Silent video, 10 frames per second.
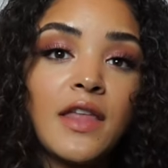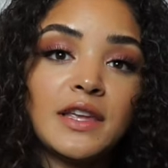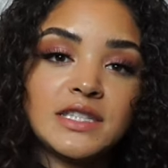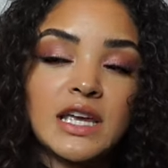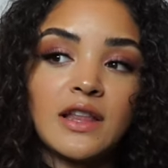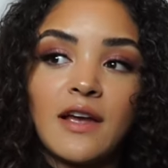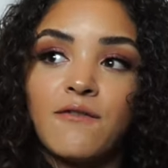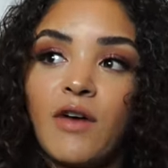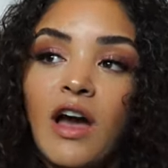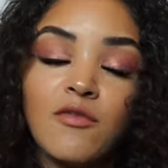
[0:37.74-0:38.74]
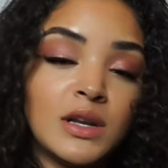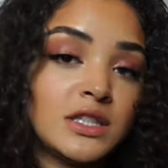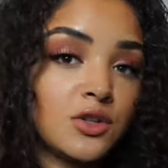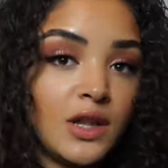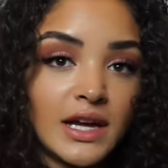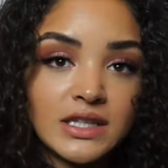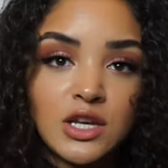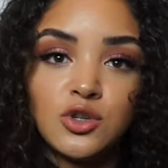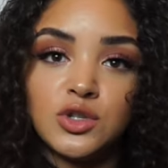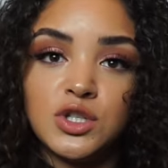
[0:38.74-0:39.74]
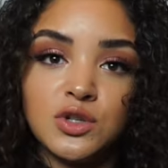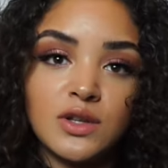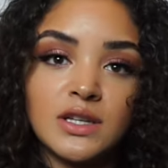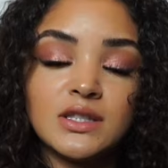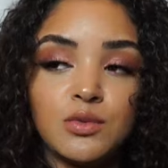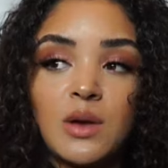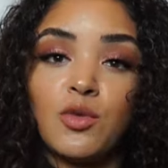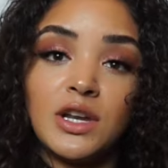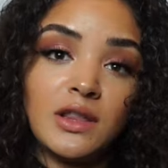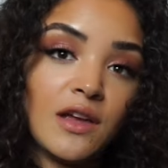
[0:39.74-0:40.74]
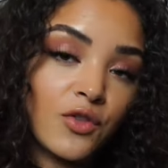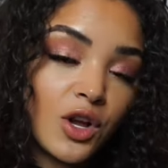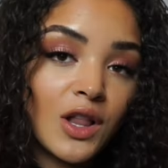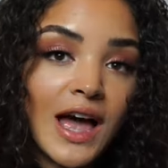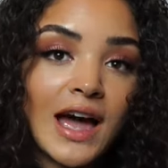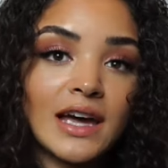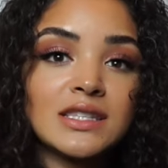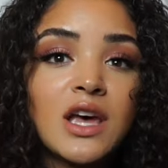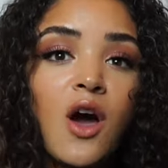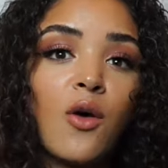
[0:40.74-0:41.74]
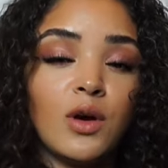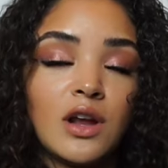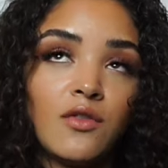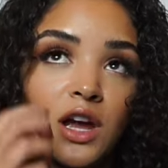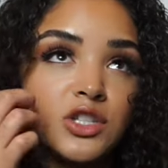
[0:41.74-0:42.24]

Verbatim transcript: They take like 5 minutes or less. I usually do this when I'm running late for class, whatever.